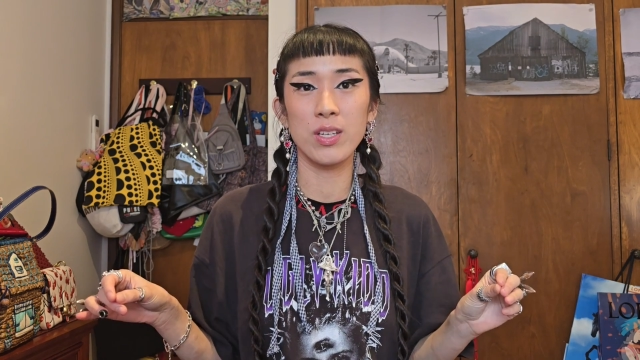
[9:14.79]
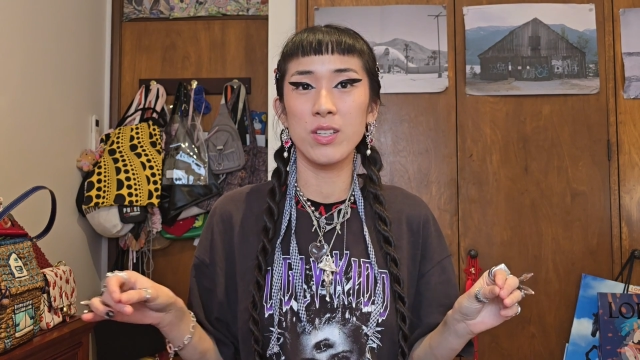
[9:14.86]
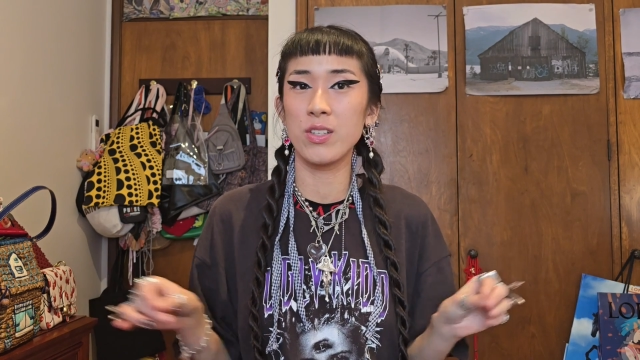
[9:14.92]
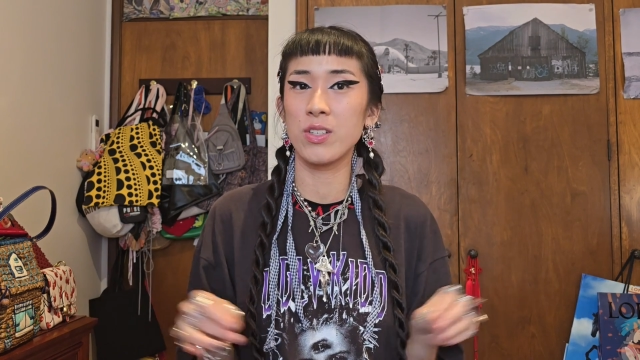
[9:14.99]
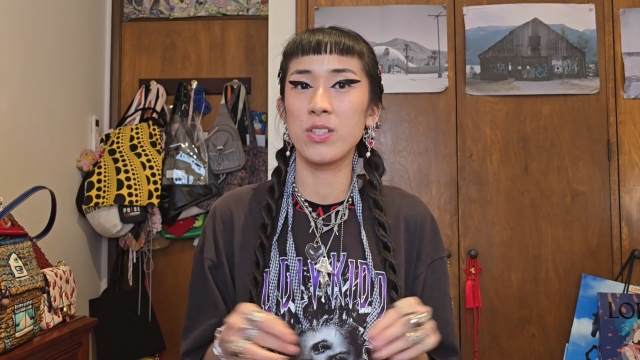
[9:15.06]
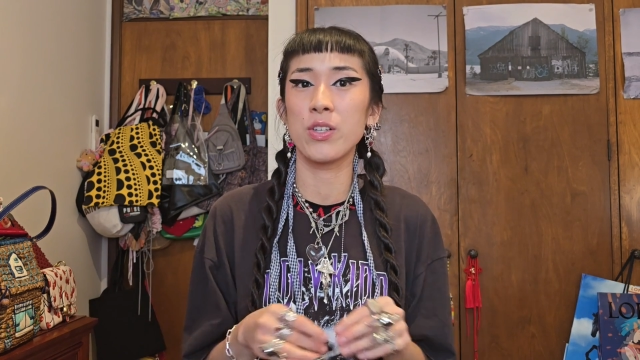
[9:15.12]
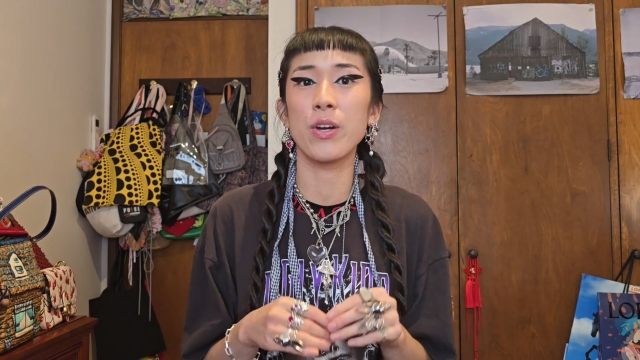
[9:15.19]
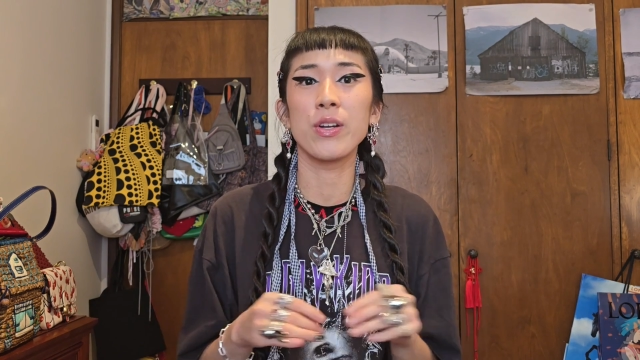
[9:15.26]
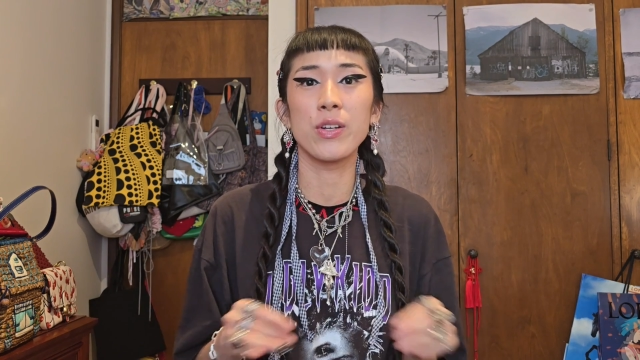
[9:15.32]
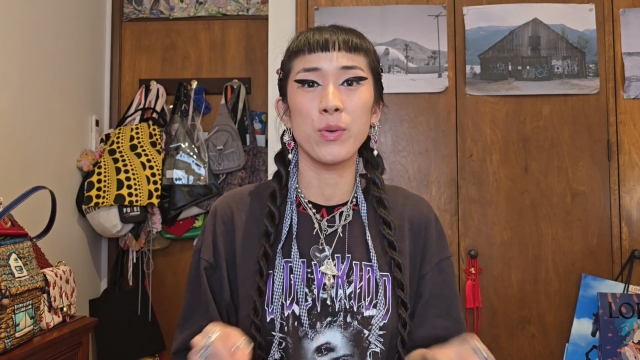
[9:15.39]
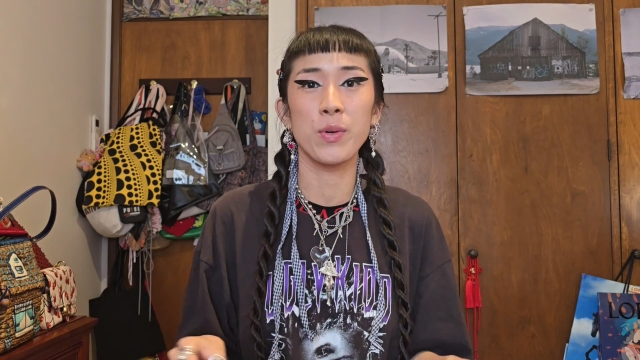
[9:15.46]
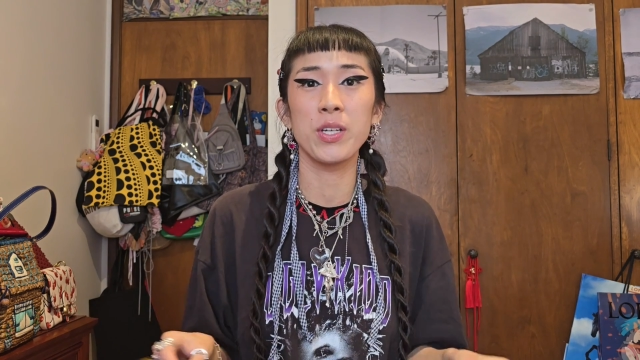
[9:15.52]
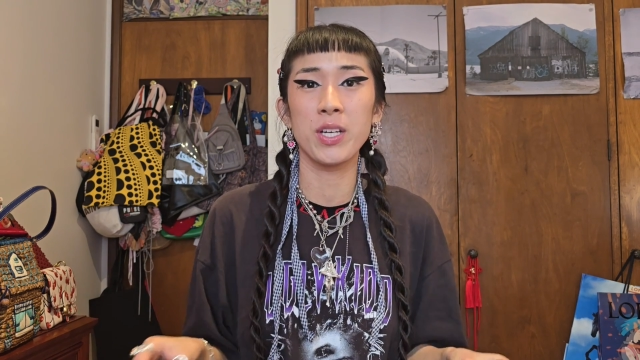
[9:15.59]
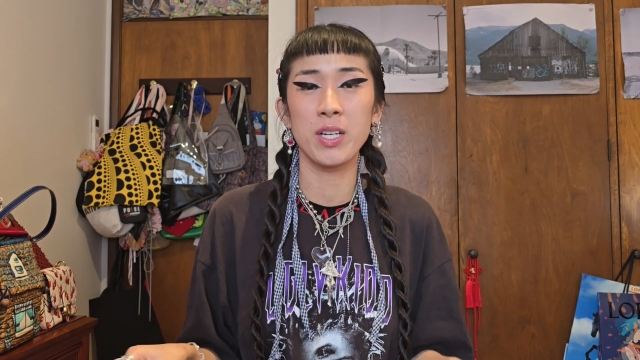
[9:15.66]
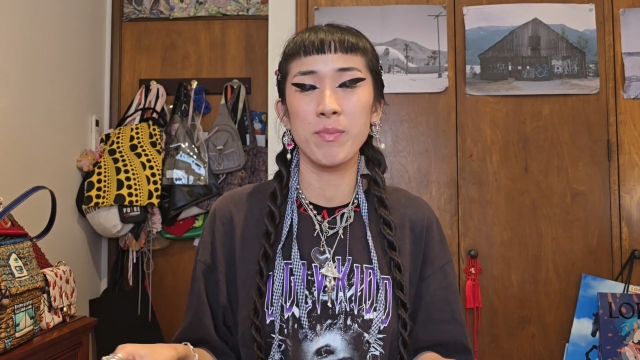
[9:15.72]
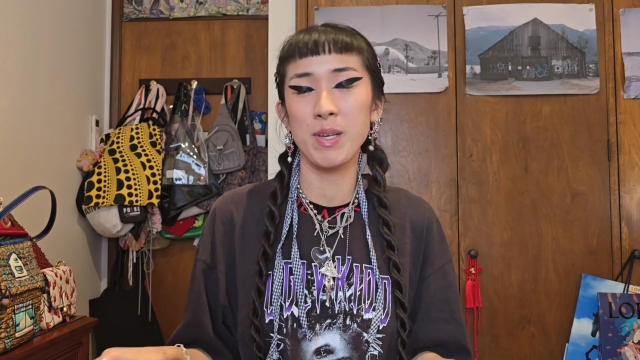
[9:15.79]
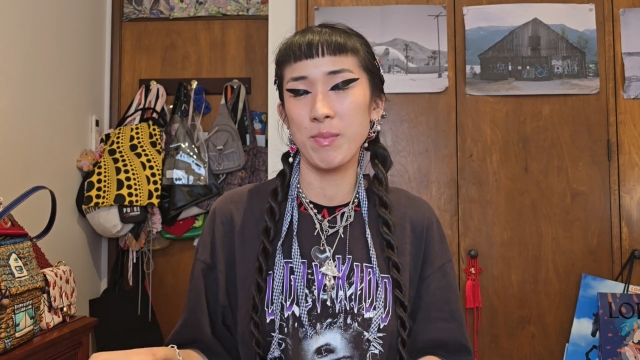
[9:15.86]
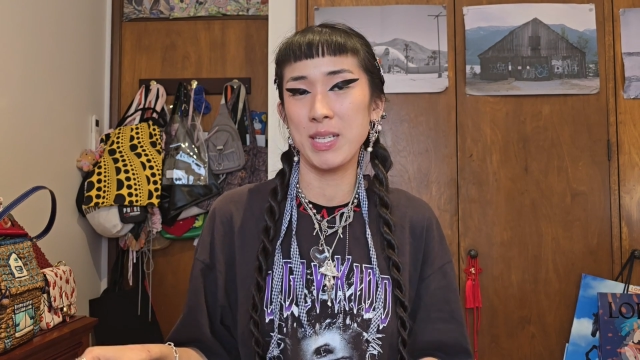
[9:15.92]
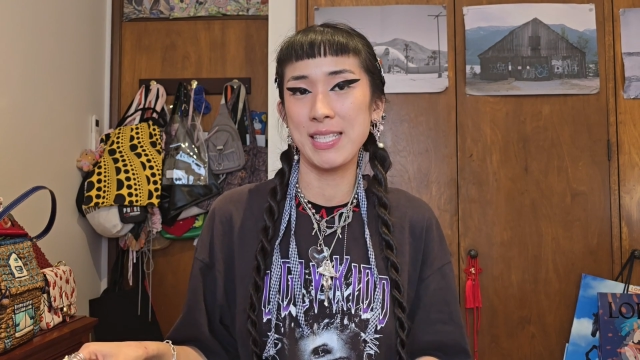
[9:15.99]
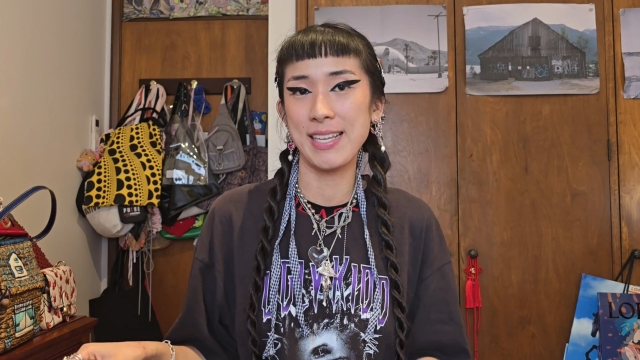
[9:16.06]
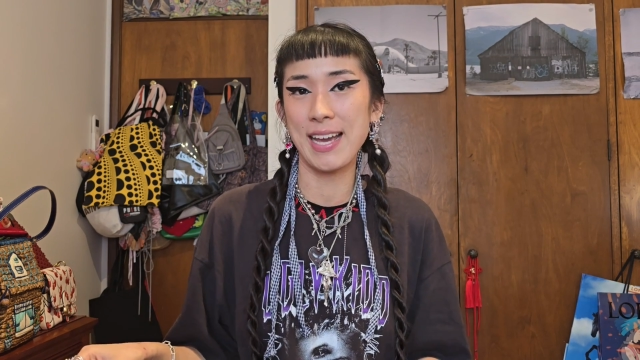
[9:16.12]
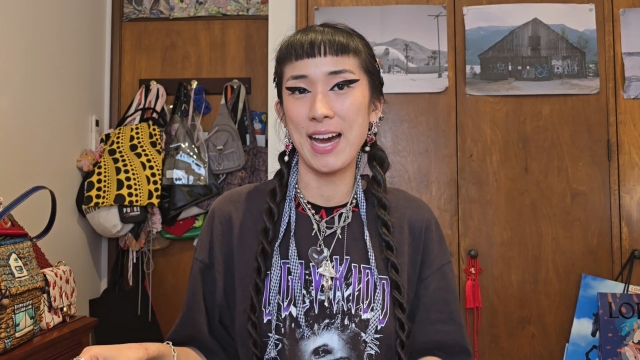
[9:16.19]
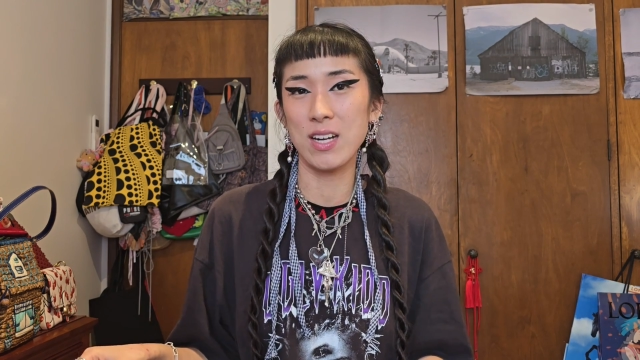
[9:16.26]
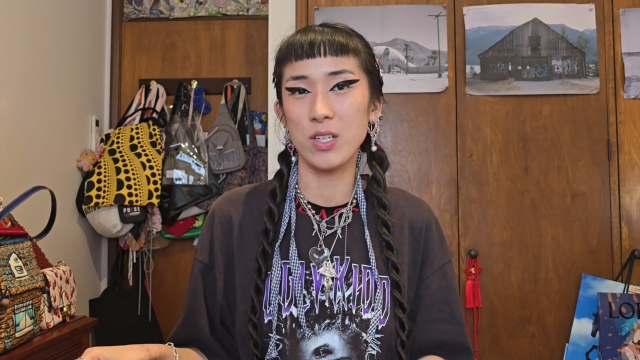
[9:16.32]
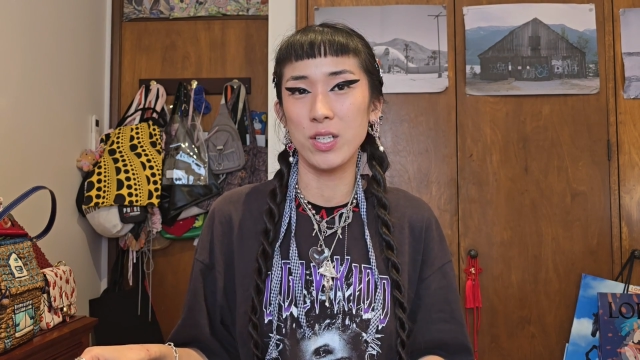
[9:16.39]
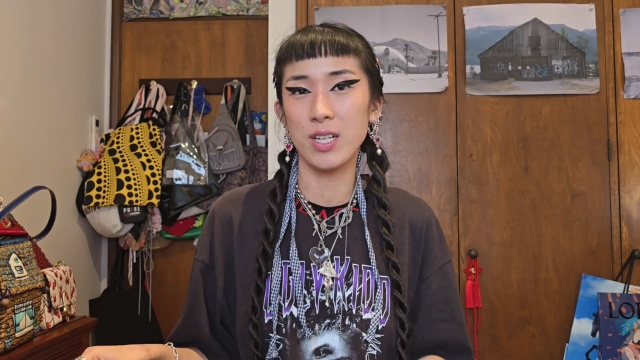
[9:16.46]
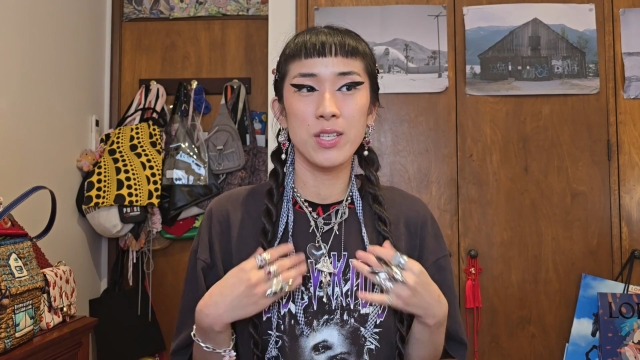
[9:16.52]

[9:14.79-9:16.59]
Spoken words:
you don't know what you're going to be missing out on.